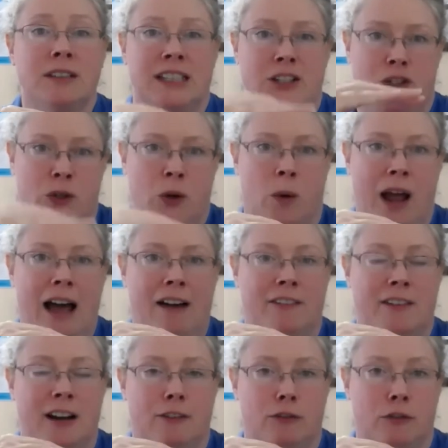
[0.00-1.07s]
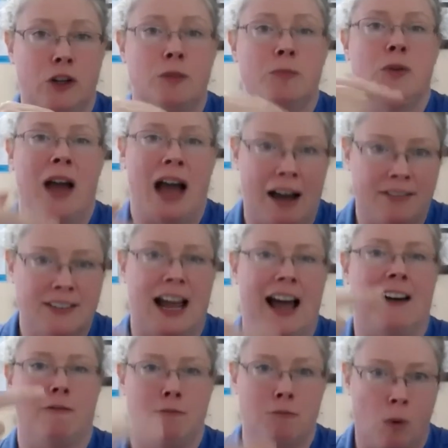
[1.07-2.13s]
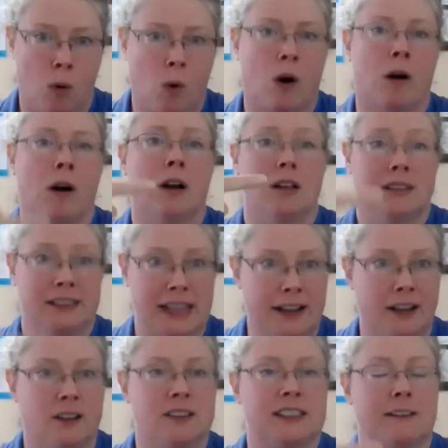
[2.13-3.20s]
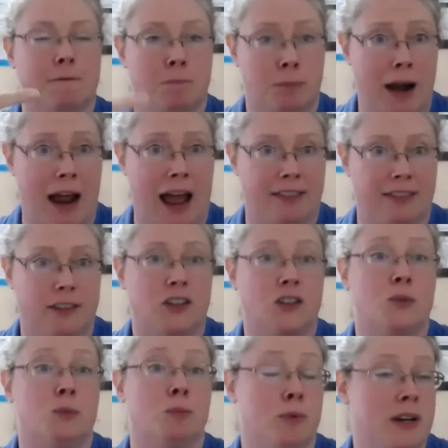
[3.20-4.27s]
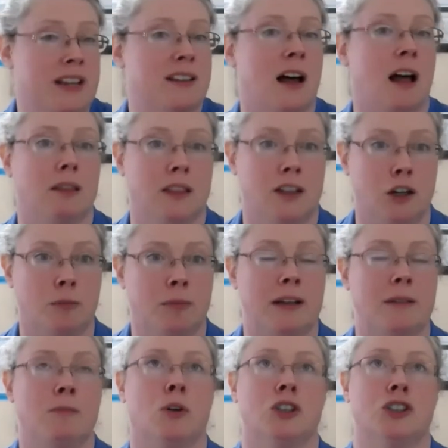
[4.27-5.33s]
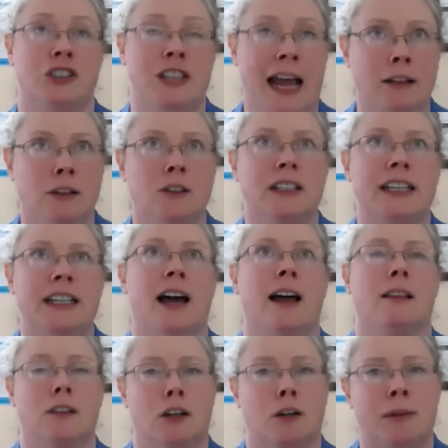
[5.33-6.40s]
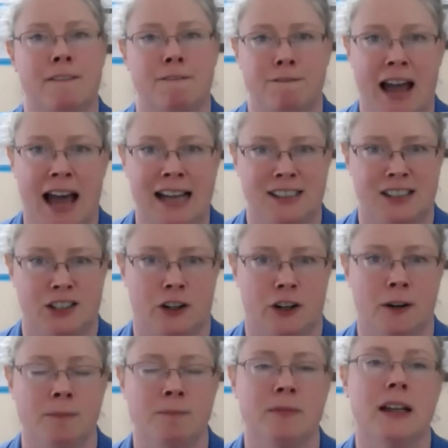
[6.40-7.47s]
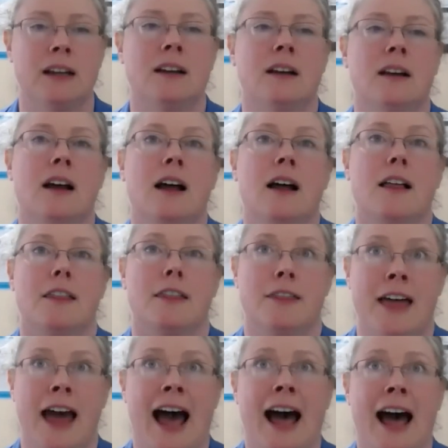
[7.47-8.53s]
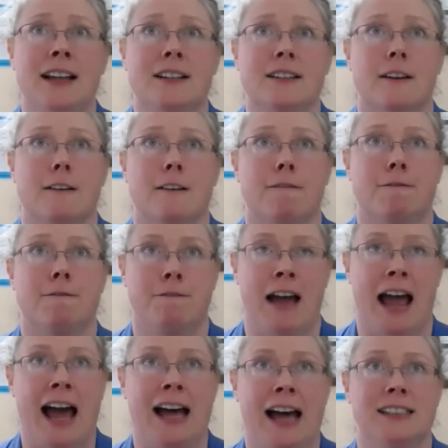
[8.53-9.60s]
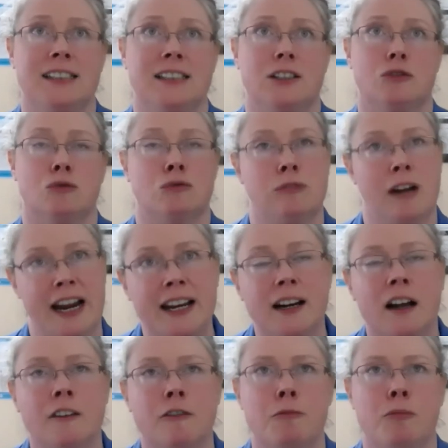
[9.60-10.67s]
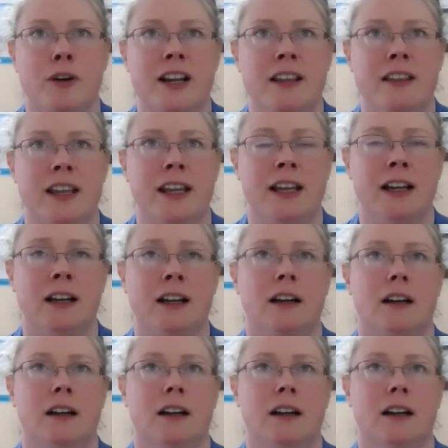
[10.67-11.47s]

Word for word: since you don't have enough room you have to have more cycles of breath you breathe a little bit more shallowly a little bit faster that fast rate of breathing